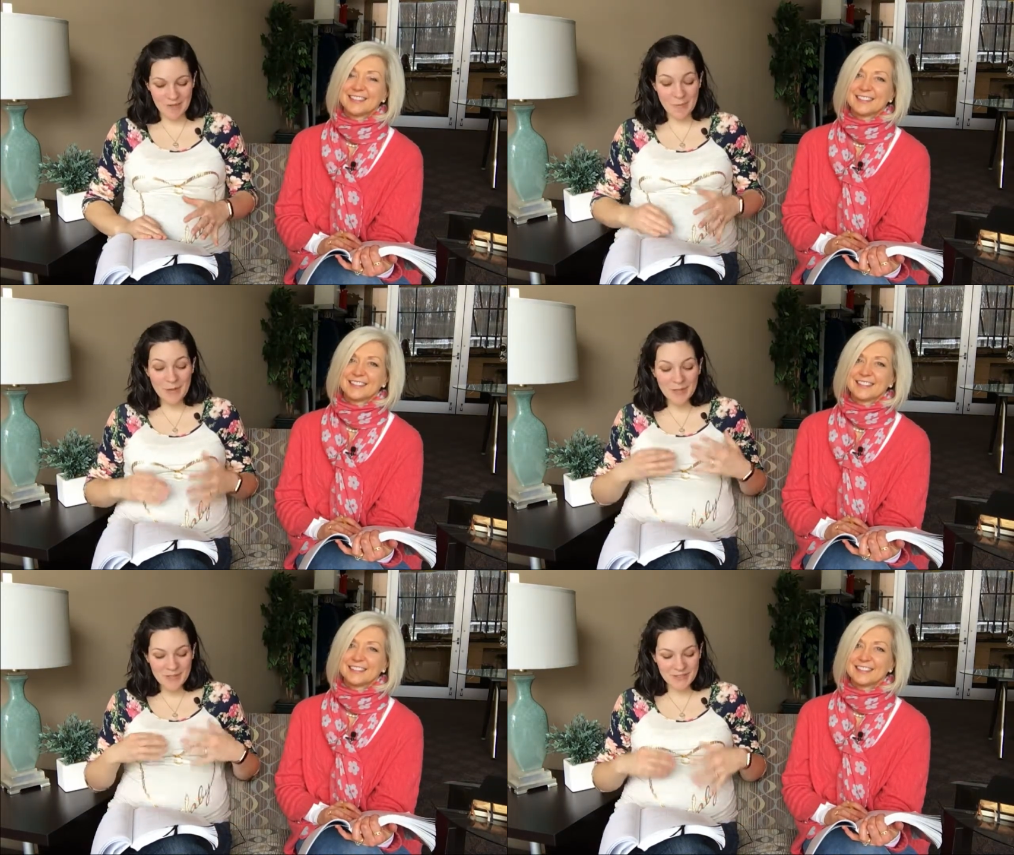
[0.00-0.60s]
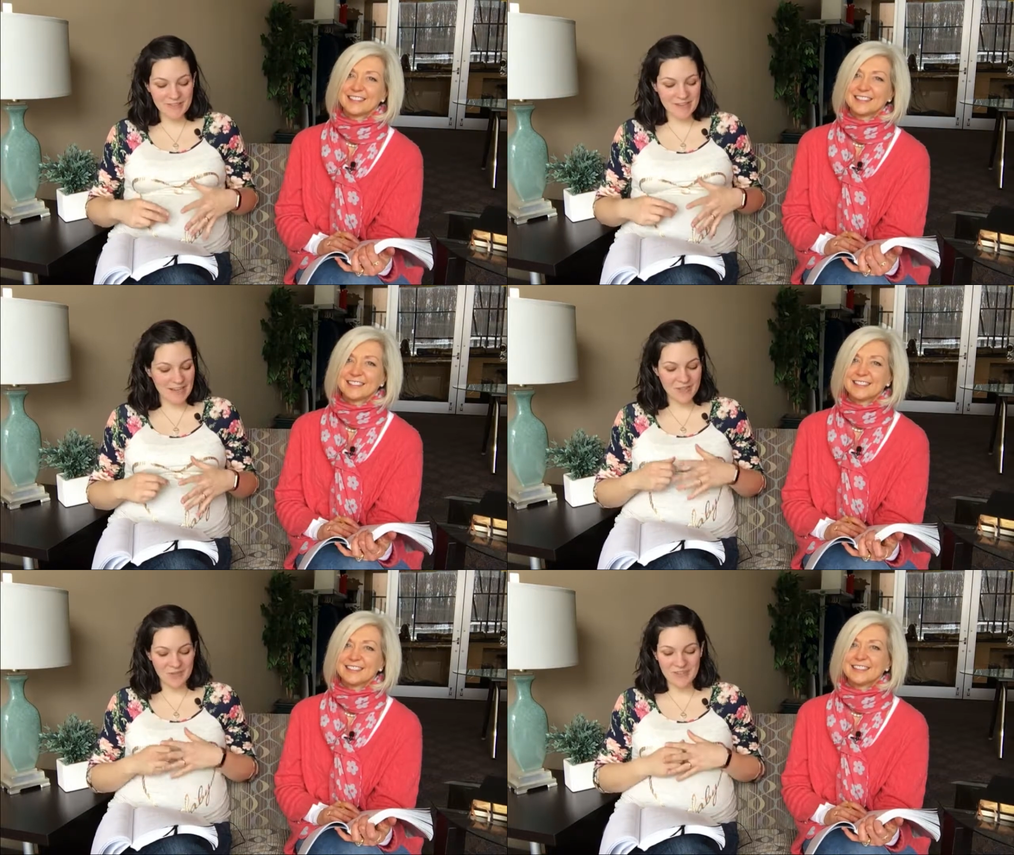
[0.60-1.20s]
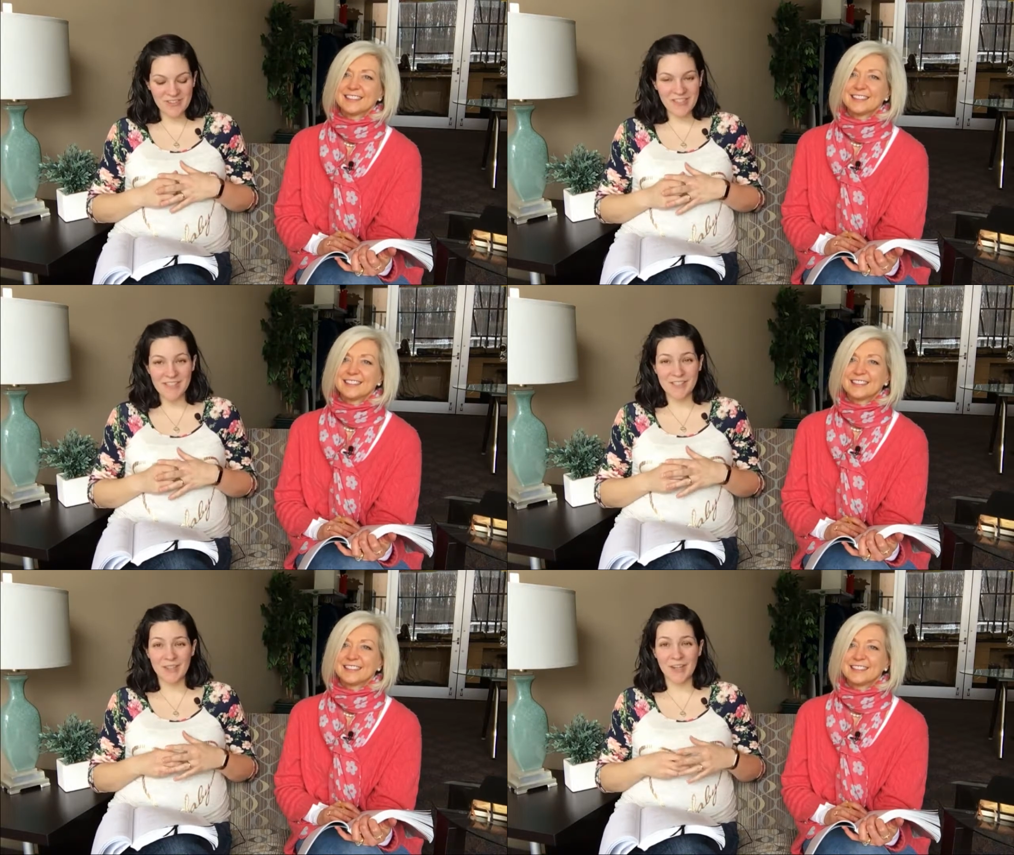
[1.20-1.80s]
Speaker 1: her personal interaction with
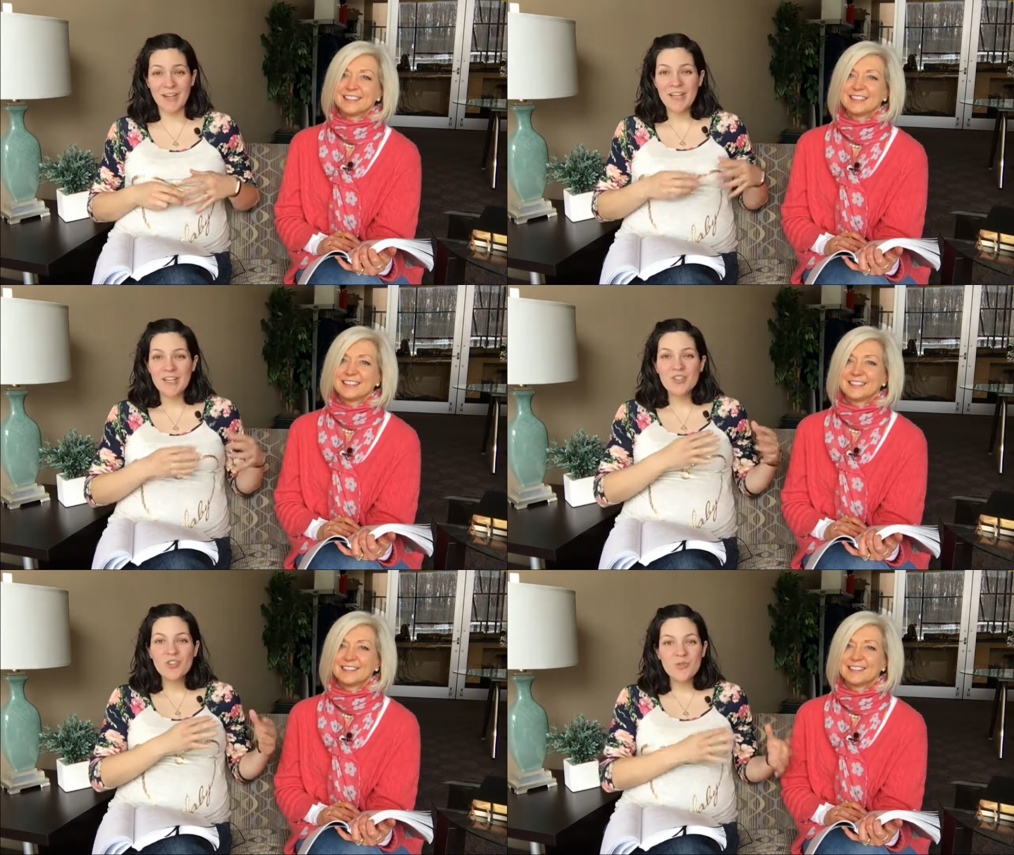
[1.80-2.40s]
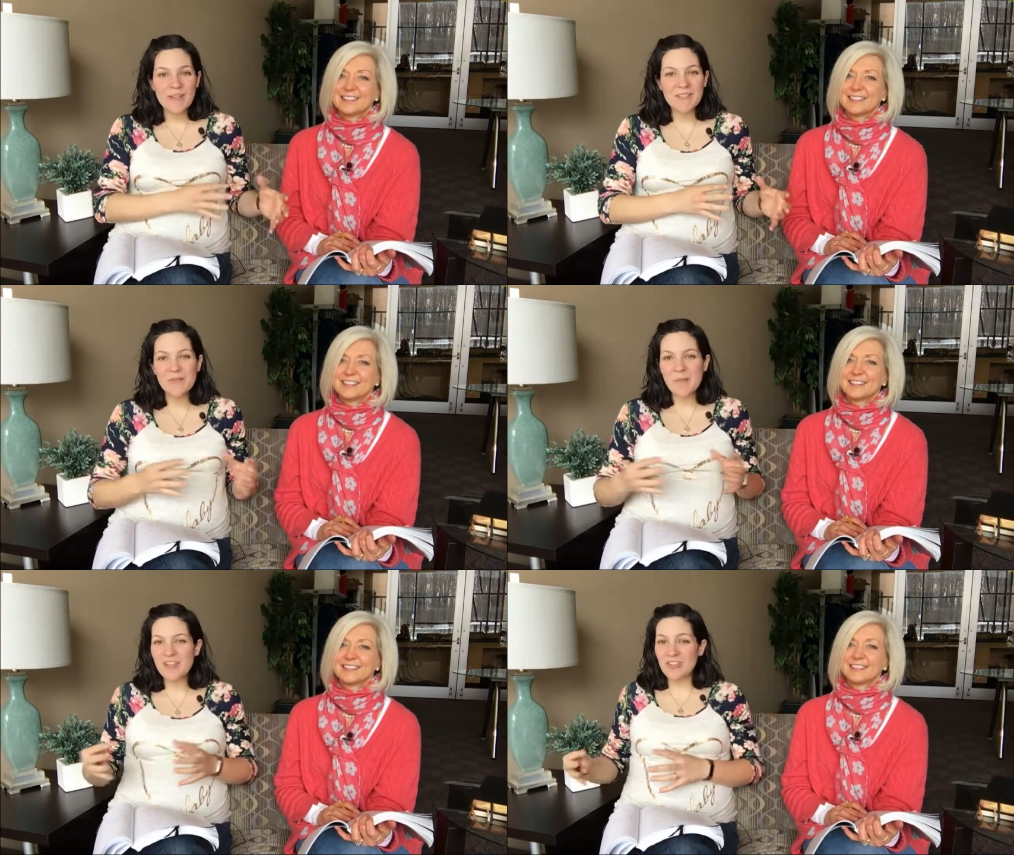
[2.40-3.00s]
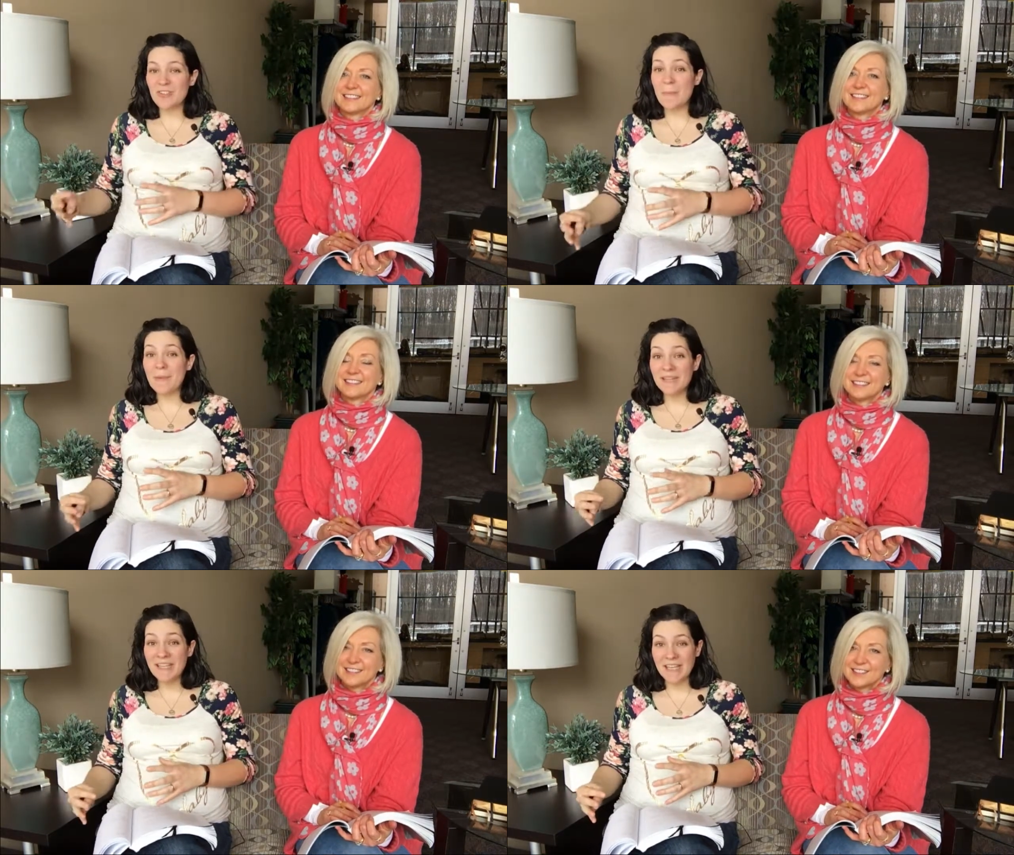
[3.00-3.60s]
Jesus, her transformation to
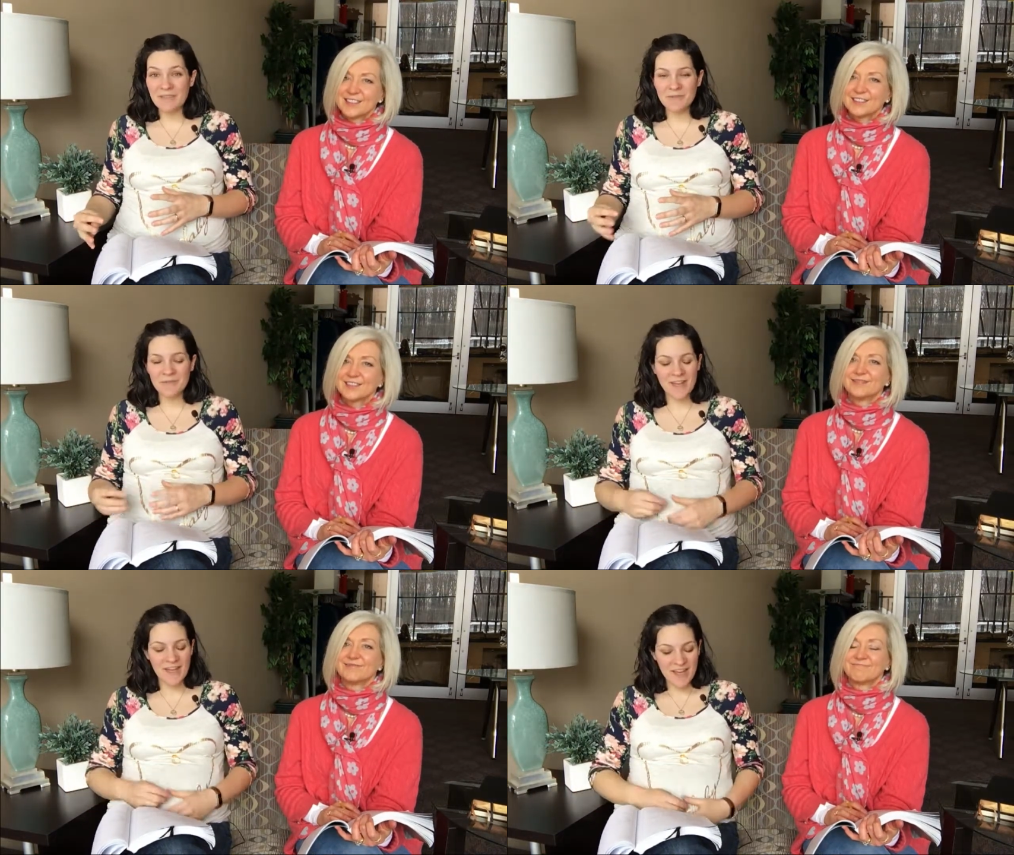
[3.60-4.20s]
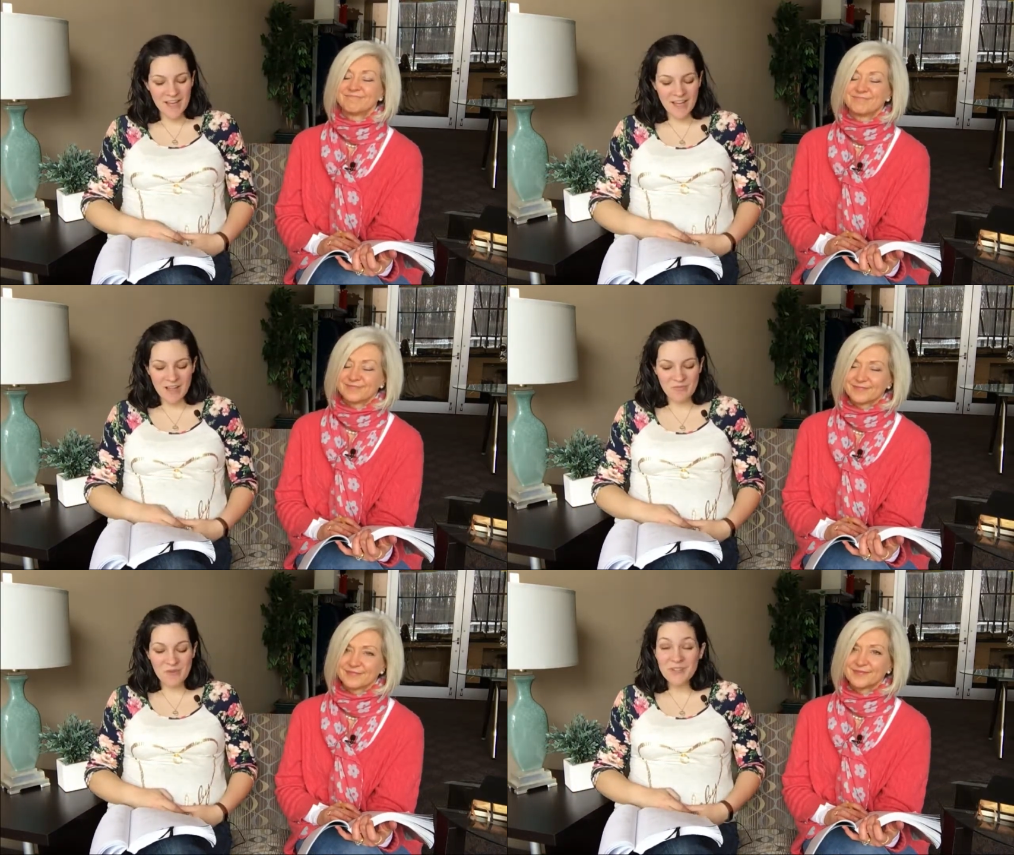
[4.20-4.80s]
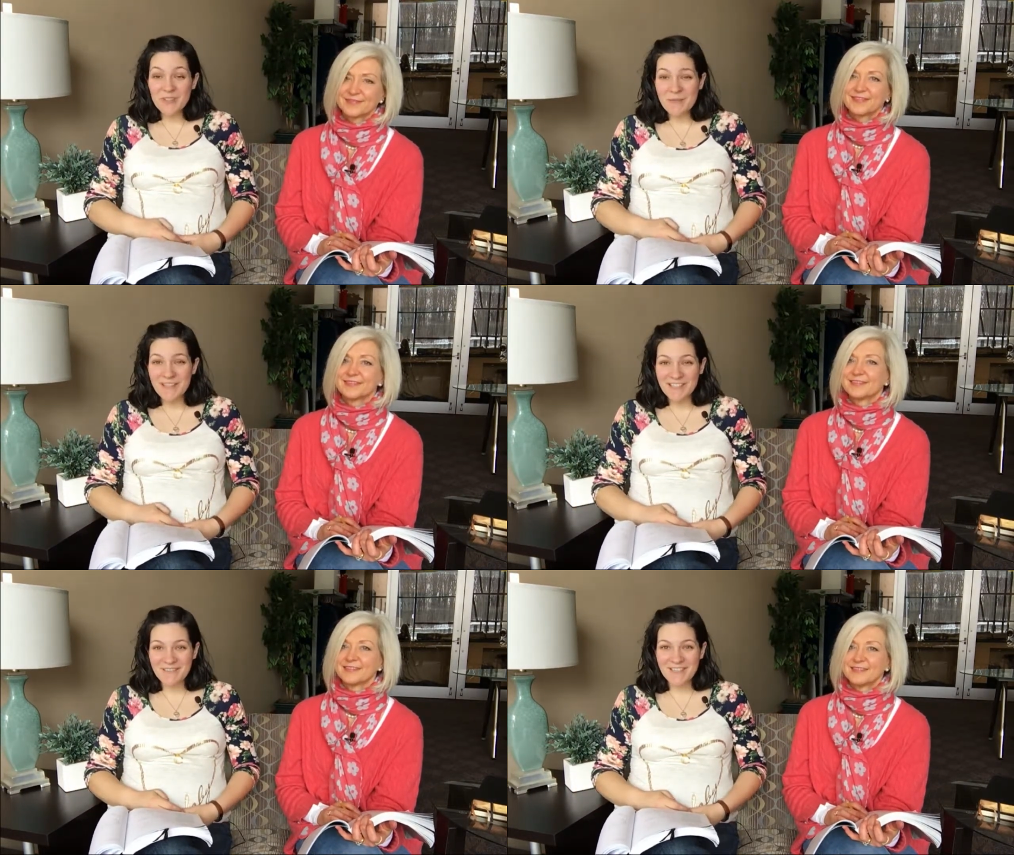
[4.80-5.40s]
belief, mm. um, what are some
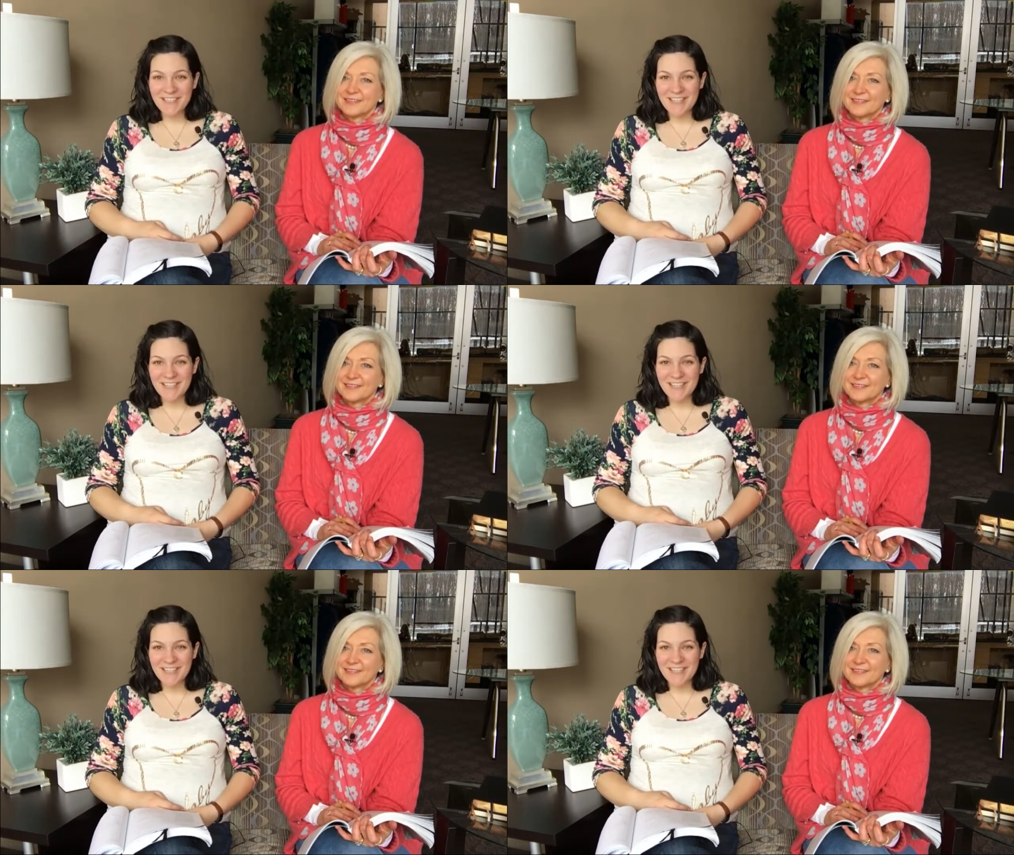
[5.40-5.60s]
things that have stood